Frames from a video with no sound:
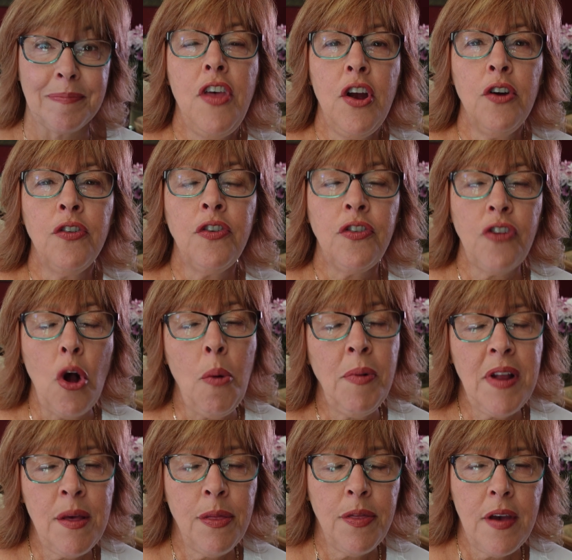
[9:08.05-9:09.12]
There's so
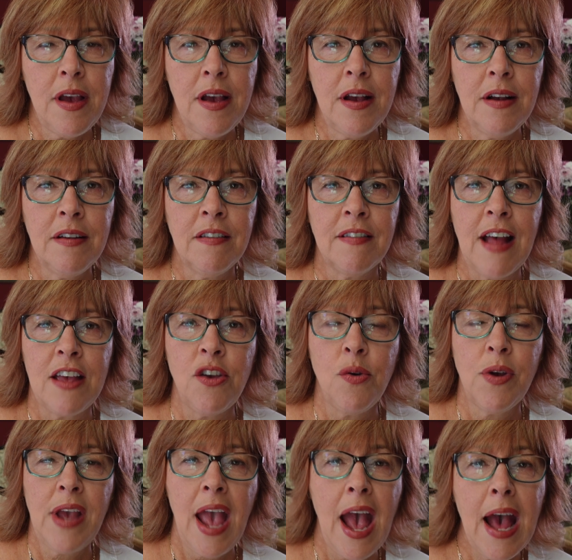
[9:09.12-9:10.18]
many things that
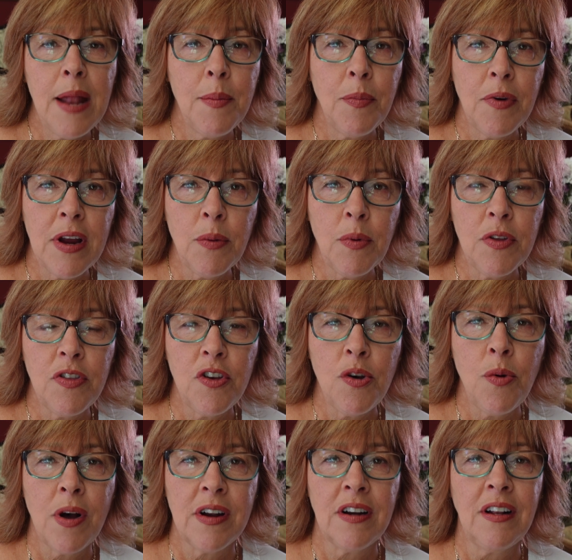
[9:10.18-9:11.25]
you can bring with you
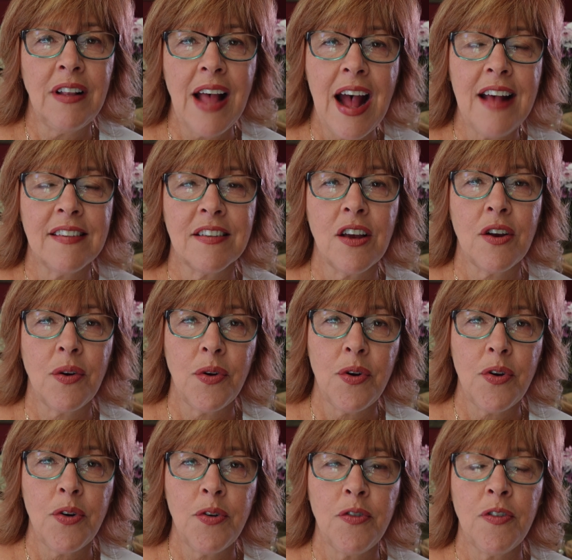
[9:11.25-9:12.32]
on an Alaska
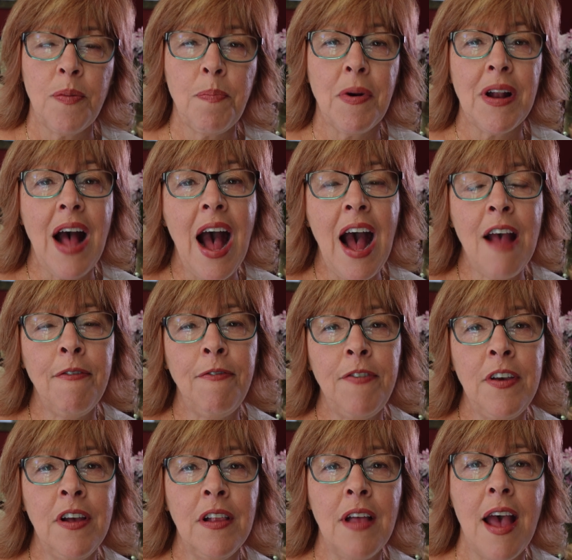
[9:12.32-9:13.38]
cruise, but I
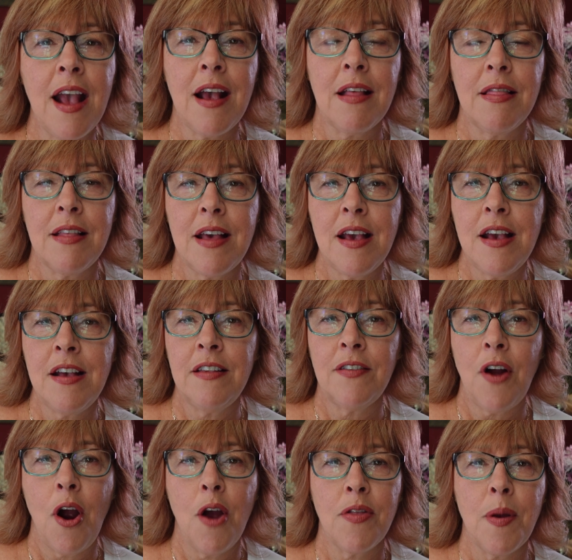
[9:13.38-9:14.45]
feel like these
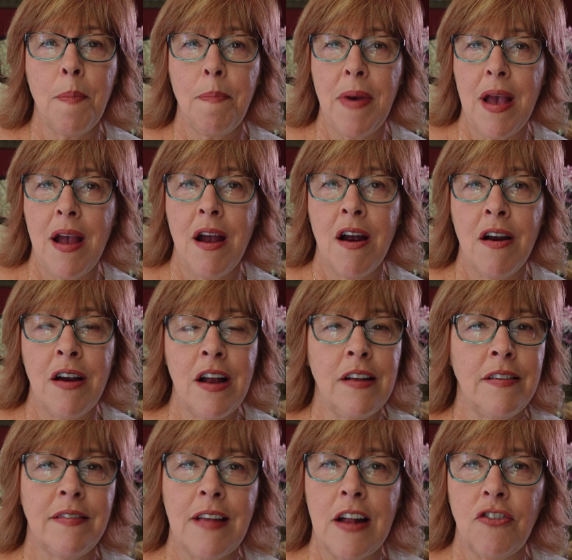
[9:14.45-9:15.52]
are the bare
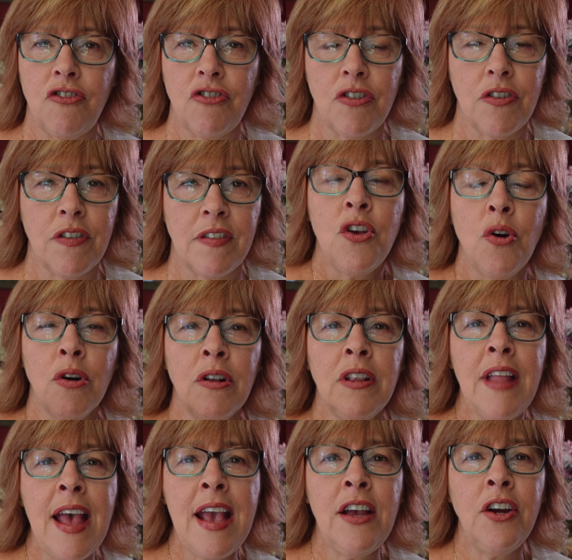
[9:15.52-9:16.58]
essentials. Your
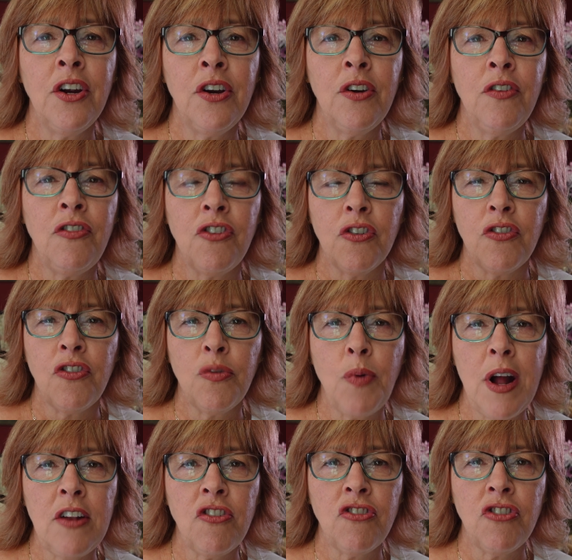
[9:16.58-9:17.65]
layers, your
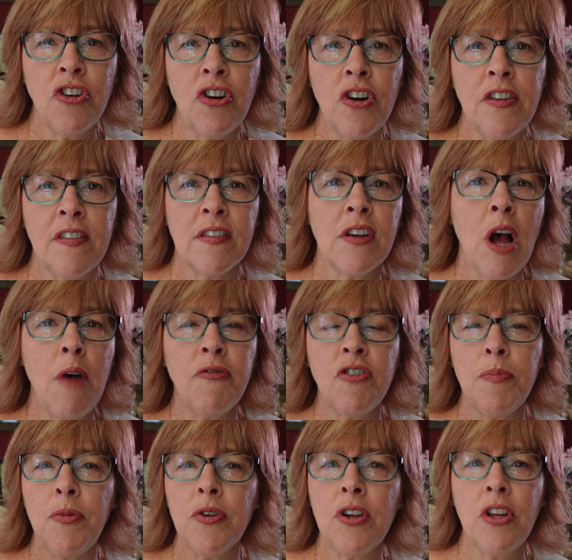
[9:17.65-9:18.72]
sweatshirts,
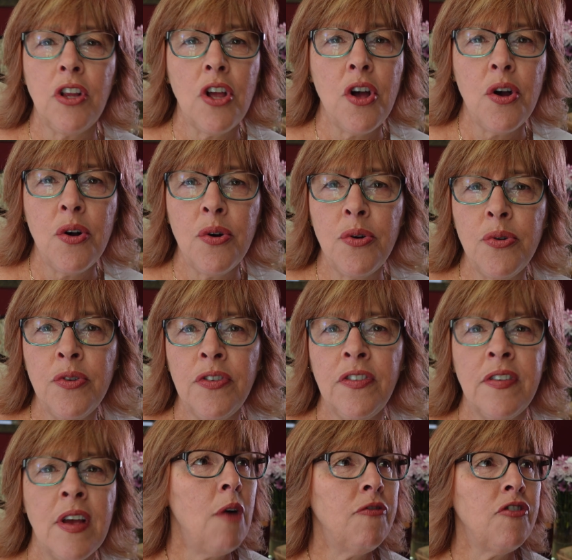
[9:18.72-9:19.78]
comfortable
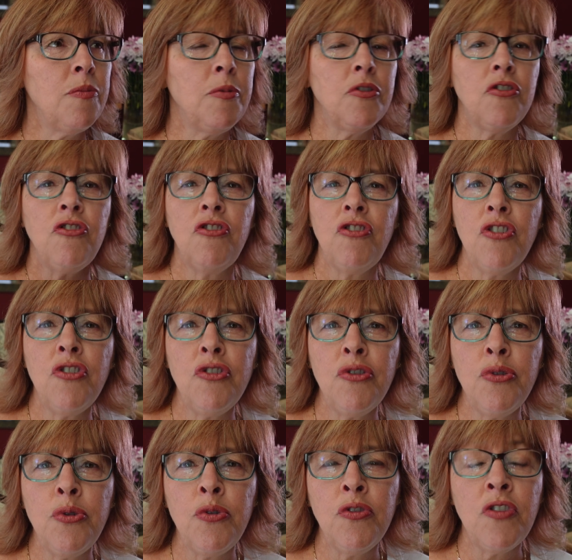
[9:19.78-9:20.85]
clothes, comfortable
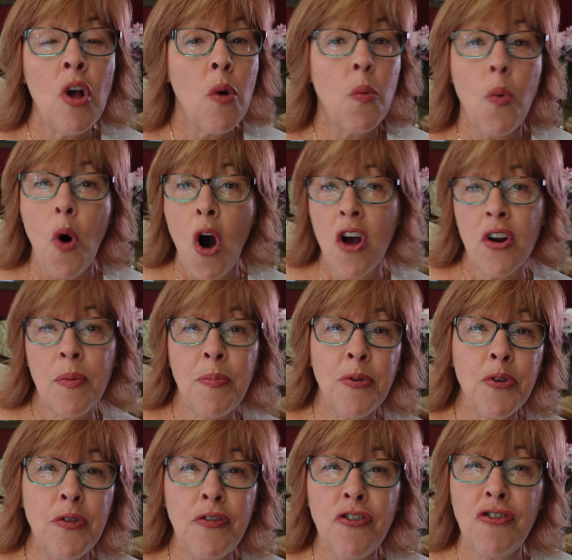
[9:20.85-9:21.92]
shoes,
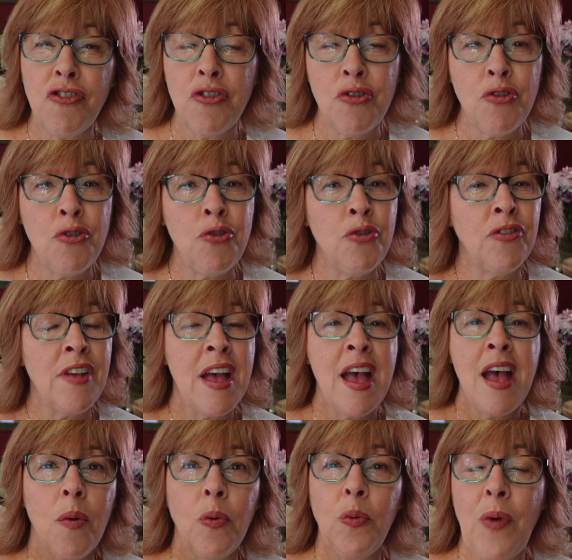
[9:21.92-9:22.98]
waterproof shoes,
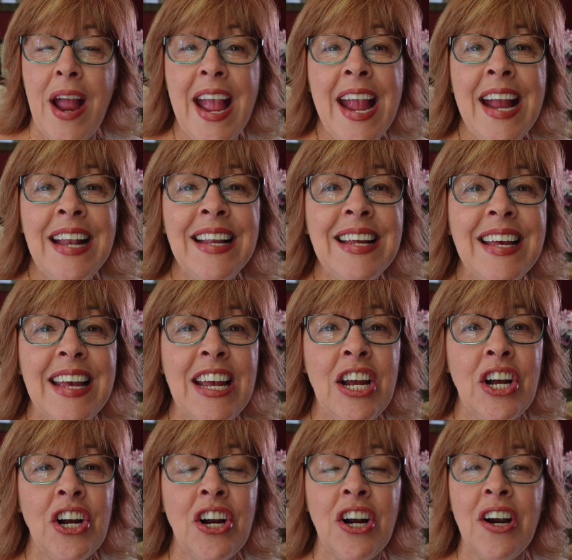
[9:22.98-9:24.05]
rain
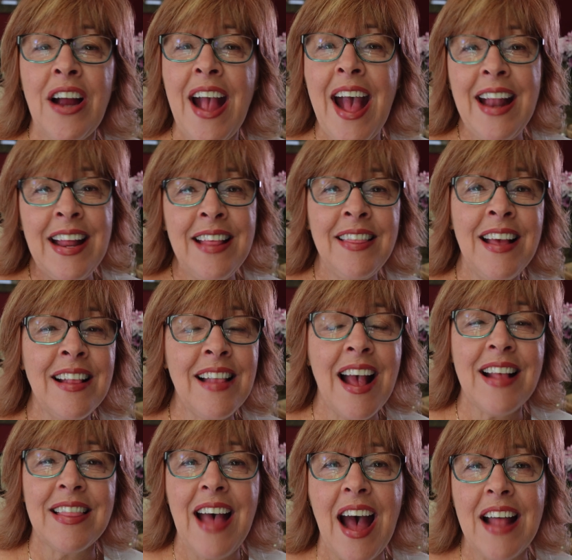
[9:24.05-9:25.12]
gear, anything
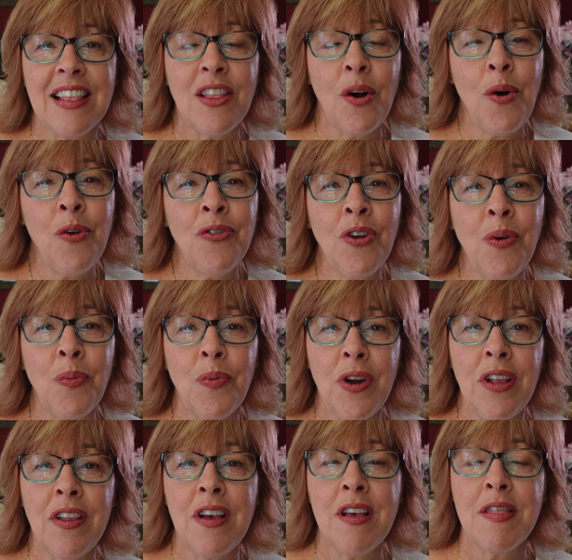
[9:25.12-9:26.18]
like that. Those are
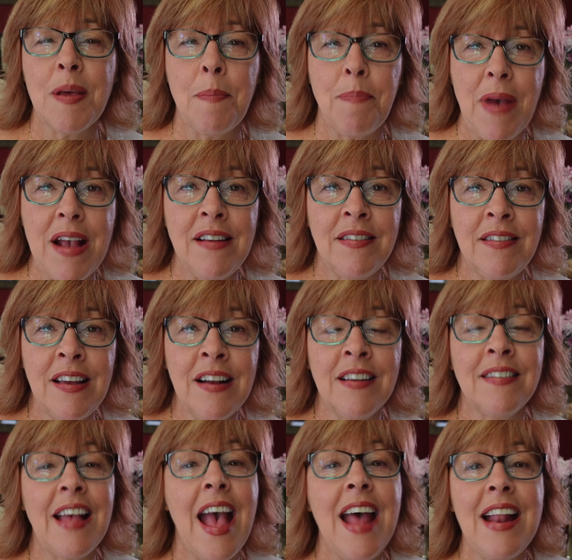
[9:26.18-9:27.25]
really the
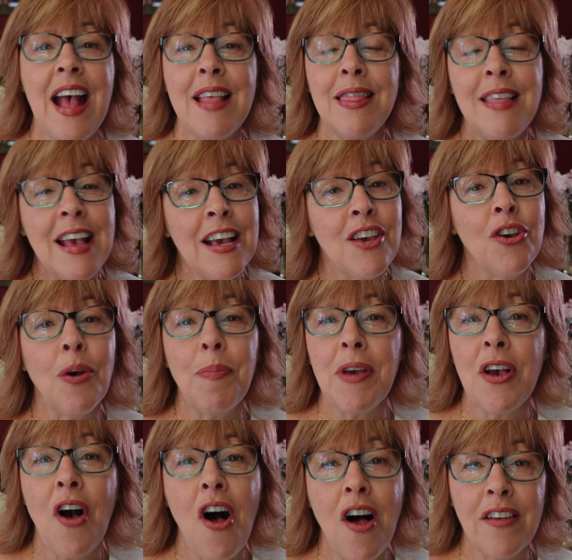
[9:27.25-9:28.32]
basics, and I think you'll
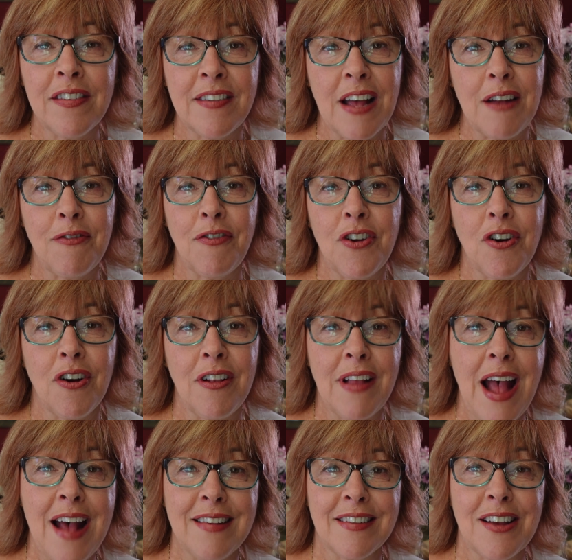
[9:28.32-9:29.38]
be all set for your
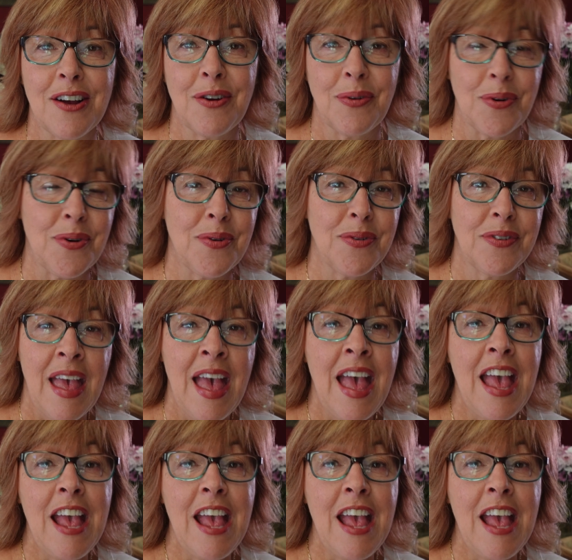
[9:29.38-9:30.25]
Alaska cruise.